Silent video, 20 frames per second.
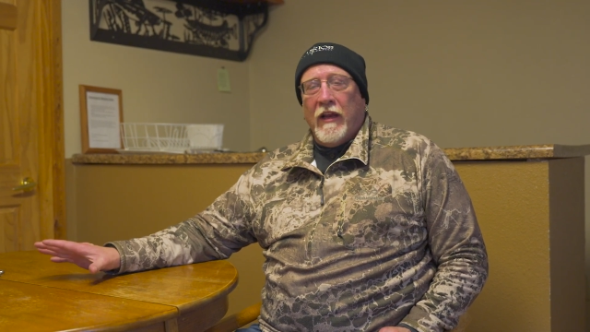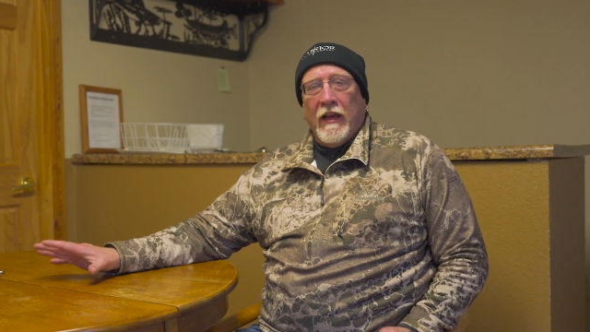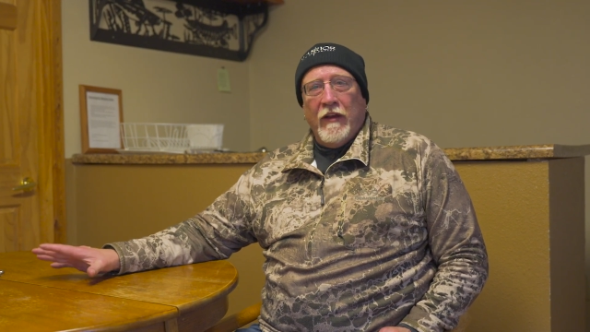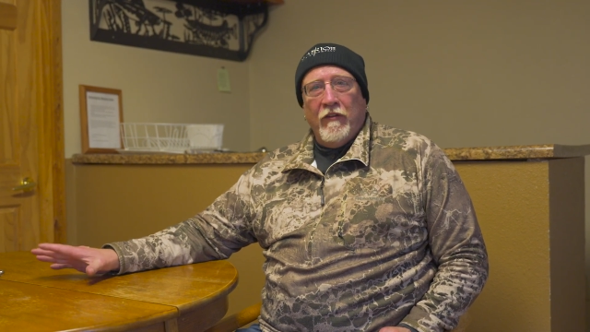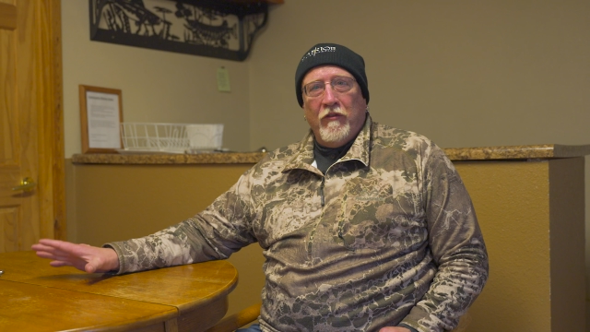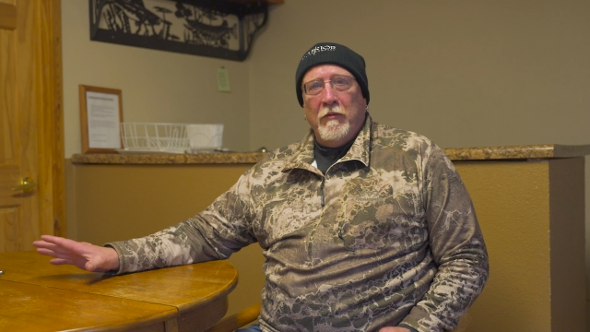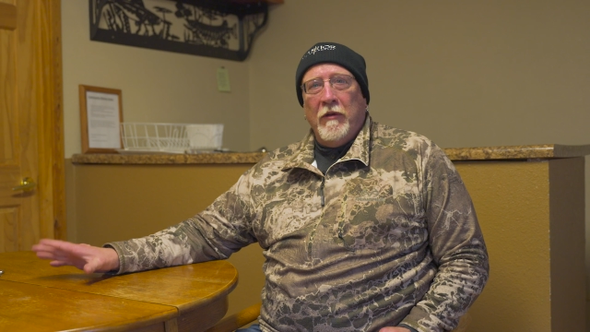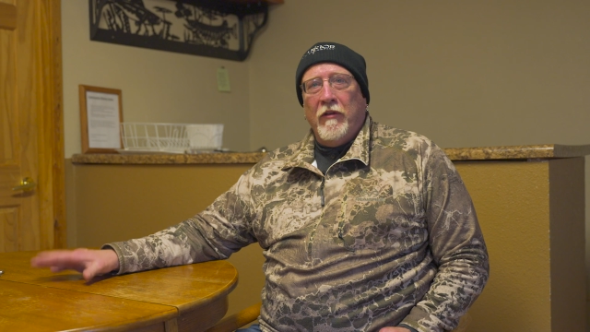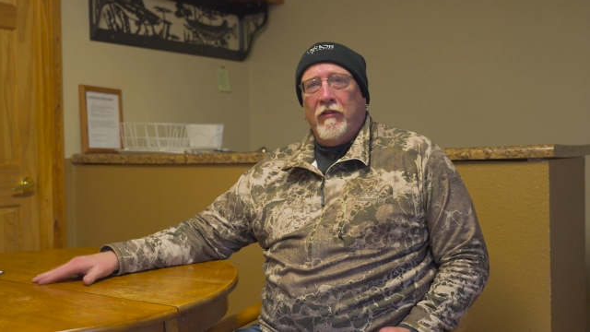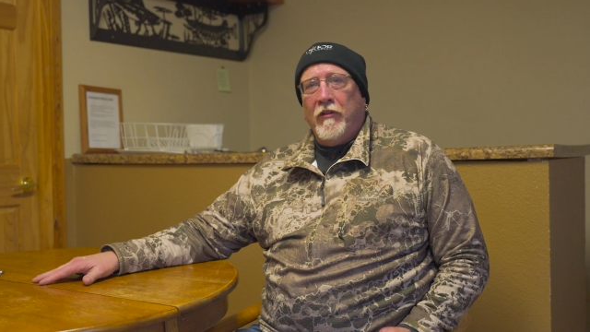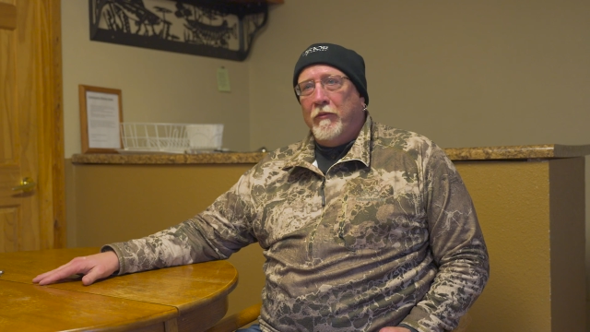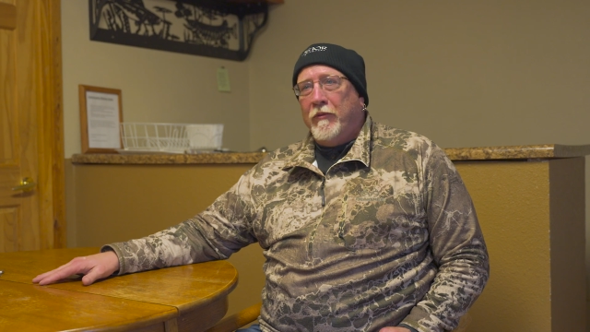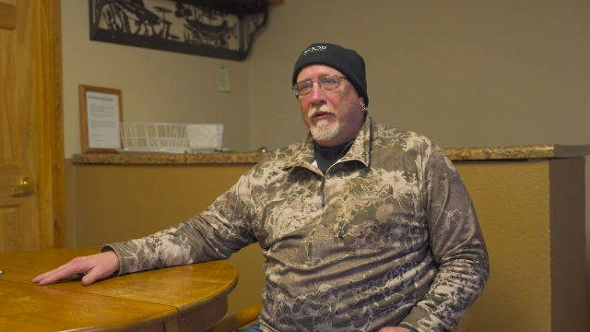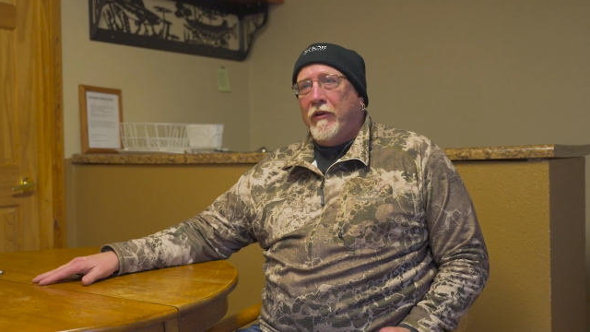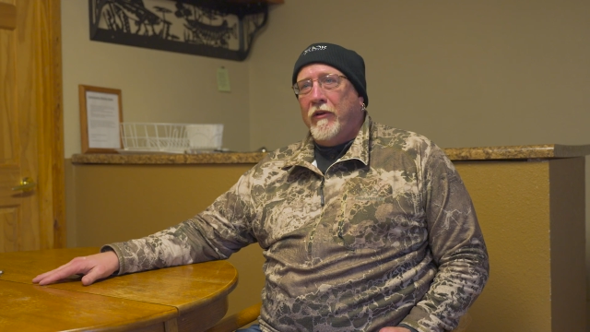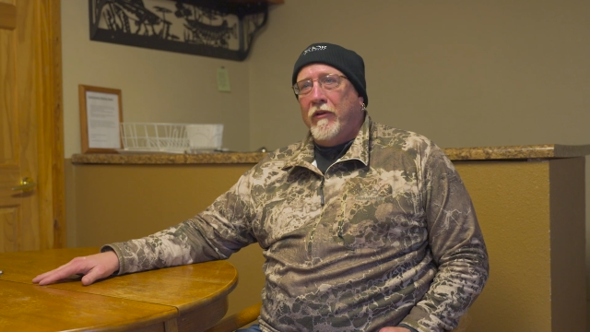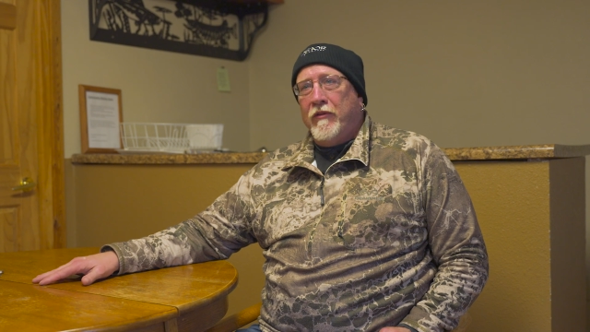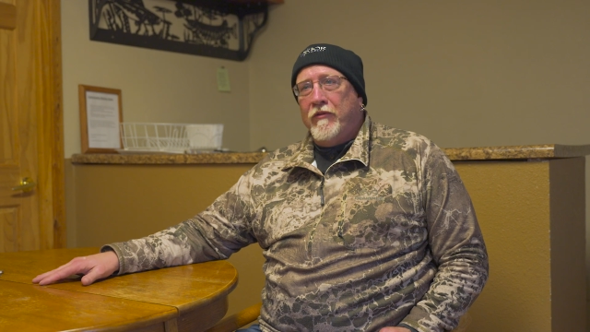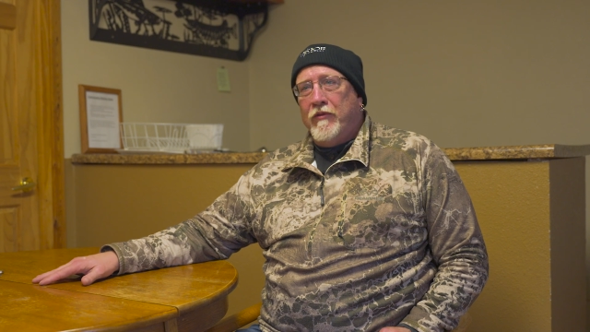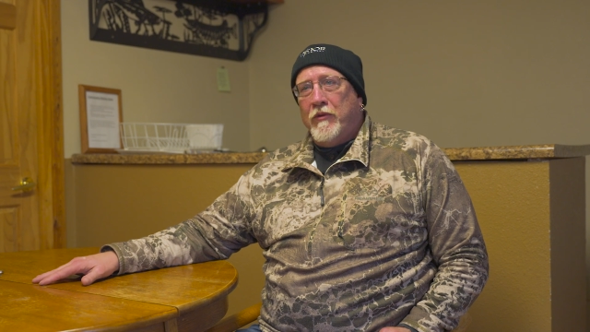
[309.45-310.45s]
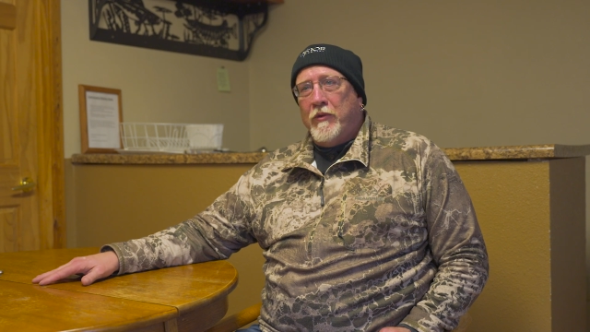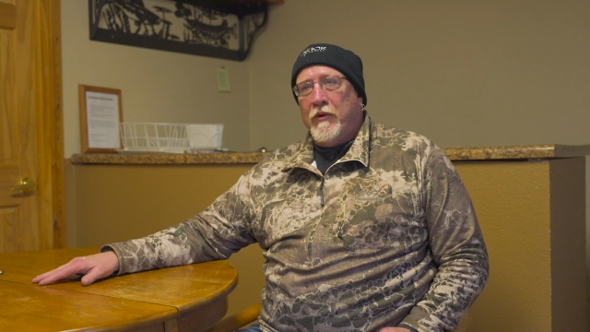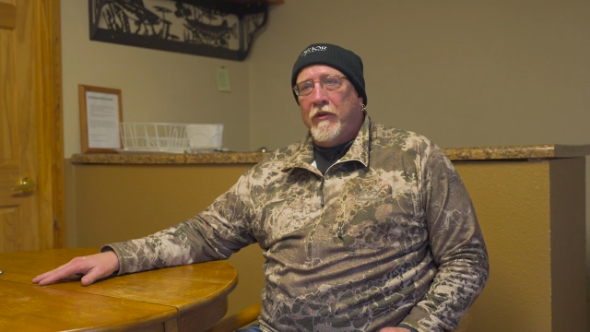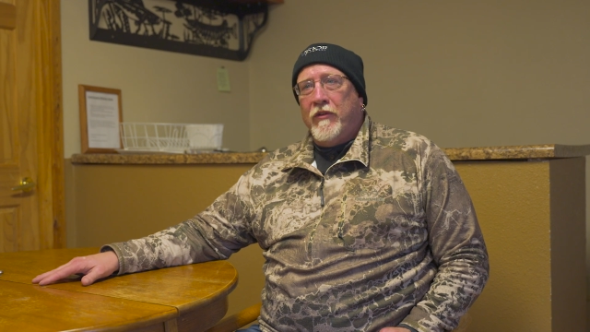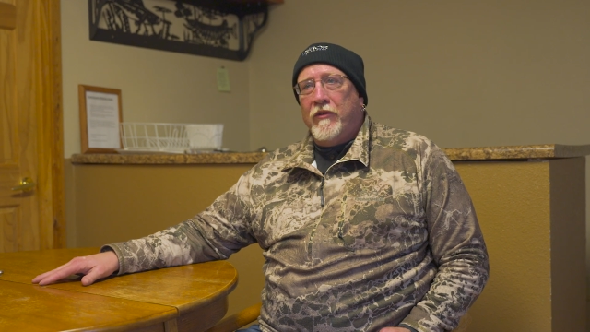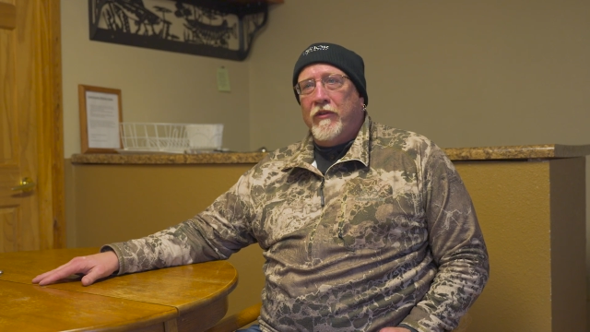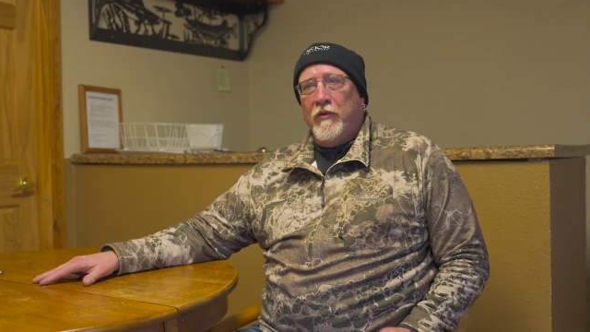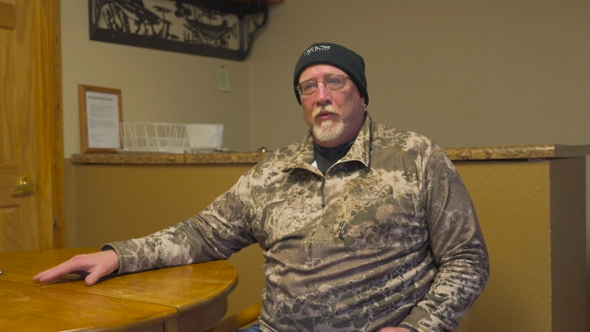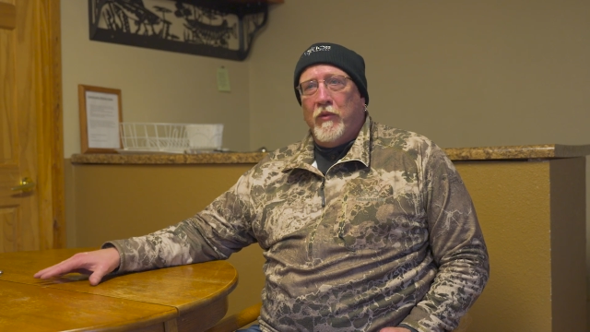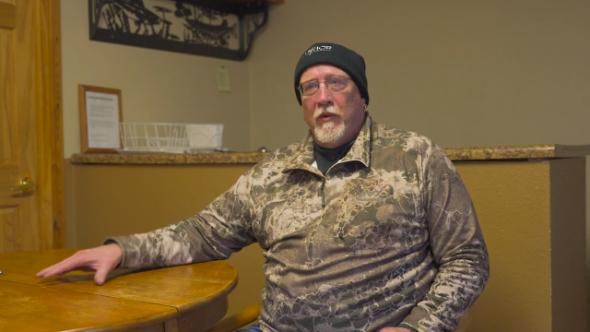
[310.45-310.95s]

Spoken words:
It gives me something to look forward to